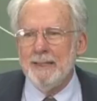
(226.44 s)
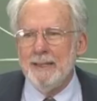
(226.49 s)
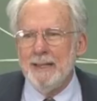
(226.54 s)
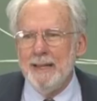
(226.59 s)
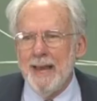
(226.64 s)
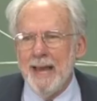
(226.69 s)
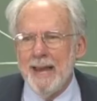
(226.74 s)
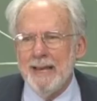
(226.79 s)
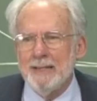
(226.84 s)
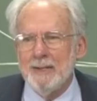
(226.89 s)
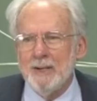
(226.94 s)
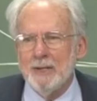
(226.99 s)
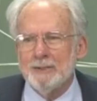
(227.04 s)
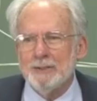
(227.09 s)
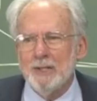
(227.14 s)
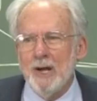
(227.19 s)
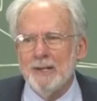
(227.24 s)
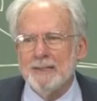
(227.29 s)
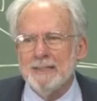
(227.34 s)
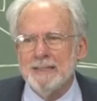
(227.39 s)
And he goes
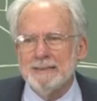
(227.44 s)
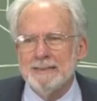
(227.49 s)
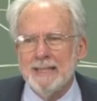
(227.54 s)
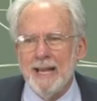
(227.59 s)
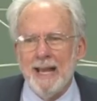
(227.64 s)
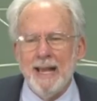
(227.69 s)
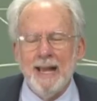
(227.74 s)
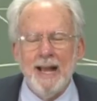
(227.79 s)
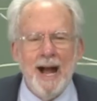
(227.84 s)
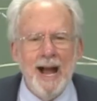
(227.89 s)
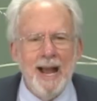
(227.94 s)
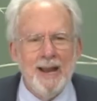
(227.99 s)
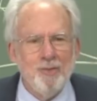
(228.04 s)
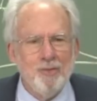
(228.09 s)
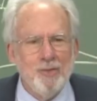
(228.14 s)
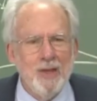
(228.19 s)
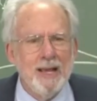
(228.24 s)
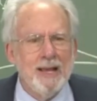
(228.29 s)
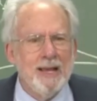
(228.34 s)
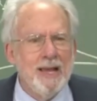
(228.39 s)
on to say, I
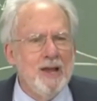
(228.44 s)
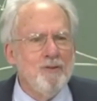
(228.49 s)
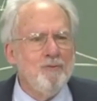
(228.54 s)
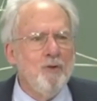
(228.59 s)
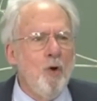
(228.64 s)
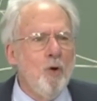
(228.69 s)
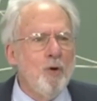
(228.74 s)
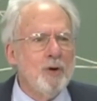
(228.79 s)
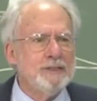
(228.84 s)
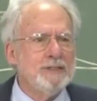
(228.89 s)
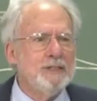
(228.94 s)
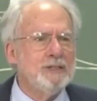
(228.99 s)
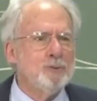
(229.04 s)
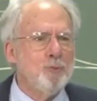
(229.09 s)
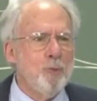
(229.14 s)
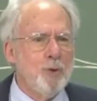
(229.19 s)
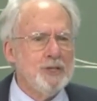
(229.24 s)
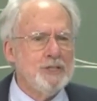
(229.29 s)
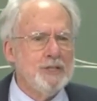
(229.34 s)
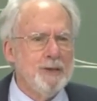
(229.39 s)
think if horses
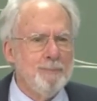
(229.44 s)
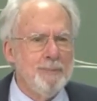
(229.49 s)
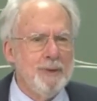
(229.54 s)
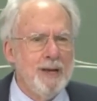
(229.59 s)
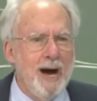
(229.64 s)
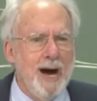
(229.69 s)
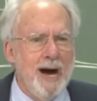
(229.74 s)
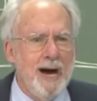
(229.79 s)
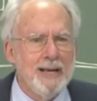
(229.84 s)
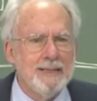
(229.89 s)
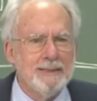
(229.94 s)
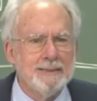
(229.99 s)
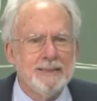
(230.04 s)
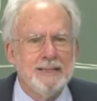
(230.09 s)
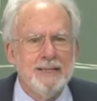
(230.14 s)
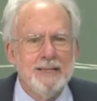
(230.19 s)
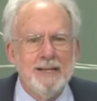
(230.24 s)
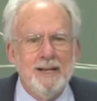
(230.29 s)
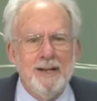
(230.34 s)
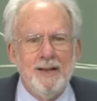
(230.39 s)
worship gods,
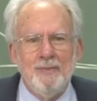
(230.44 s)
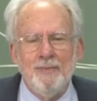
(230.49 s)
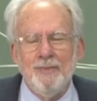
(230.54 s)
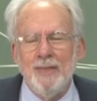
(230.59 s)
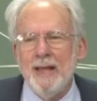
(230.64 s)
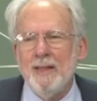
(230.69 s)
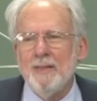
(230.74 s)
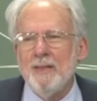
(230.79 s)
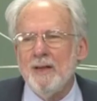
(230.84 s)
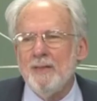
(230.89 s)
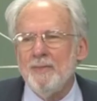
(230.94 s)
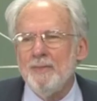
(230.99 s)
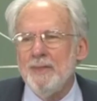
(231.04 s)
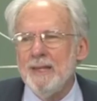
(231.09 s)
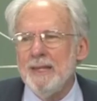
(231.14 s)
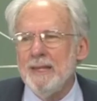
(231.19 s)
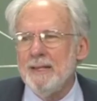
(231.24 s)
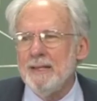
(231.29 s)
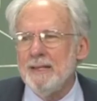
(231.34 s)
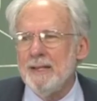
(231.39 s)
then
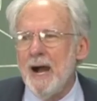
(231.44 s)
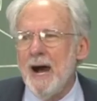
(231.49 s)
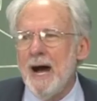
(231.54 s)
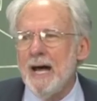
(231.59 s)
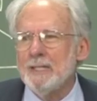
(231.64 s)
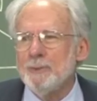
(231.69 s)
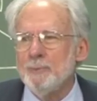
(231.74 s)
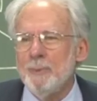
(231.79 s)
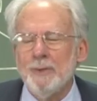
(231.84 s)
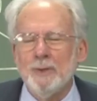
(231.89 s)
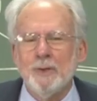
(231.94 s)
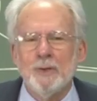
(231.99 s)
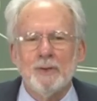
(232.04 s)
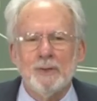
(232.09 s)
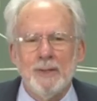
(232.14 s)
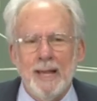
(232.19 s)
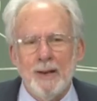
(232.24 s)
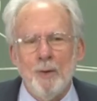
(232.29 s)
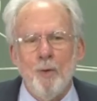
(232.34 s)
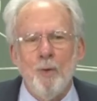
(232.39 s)
the gods would look
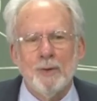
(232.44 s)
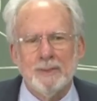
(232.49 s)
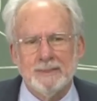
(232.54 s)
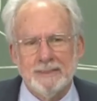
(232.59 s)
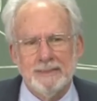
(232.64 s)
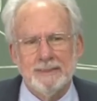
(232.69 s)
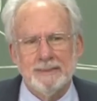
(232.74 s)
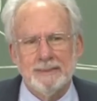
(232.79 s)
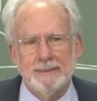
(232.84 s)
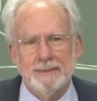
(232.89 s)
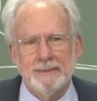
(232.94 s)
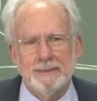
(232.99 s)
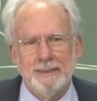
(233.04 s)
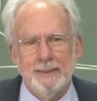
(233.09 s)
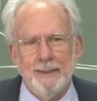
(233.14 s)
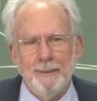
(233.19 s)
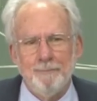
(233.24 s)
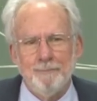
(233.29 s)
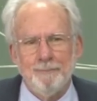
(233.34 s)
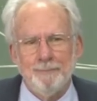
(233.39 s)
like horses,
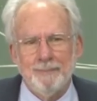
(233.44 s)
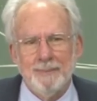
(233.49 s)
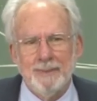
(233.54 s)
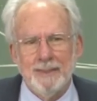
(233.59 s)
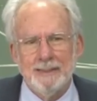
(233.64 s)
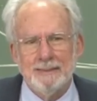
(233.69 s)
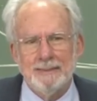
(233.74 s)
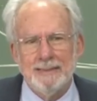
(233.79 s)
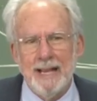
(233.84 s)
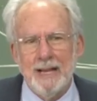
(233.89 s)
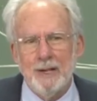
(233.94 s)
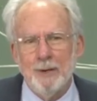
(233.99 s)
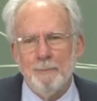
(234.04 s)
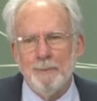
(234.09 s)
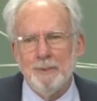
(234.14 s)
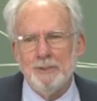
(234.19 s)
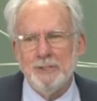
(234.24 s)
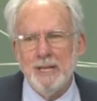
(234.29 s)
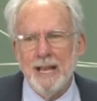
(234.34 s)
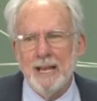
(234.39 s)
the
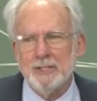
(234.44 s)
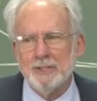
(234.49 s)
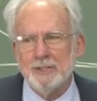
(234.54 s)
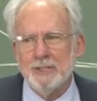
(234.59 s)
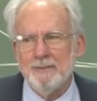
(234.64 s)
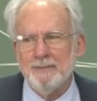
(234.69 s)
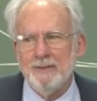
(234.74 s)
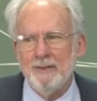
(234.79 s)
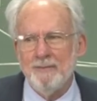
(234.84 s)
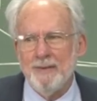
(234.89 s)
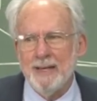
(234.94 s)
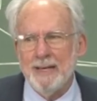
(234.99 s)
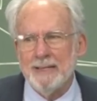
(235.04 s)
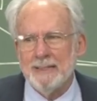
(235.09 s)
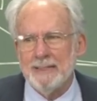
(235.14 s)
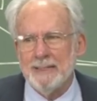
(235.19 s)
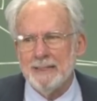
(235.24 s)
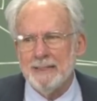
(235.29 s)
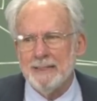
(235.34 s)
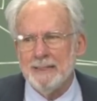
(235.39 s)
psychoprojection of
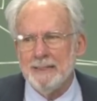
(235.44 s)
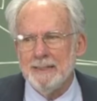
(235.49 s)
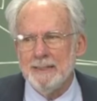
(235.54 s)
divinity.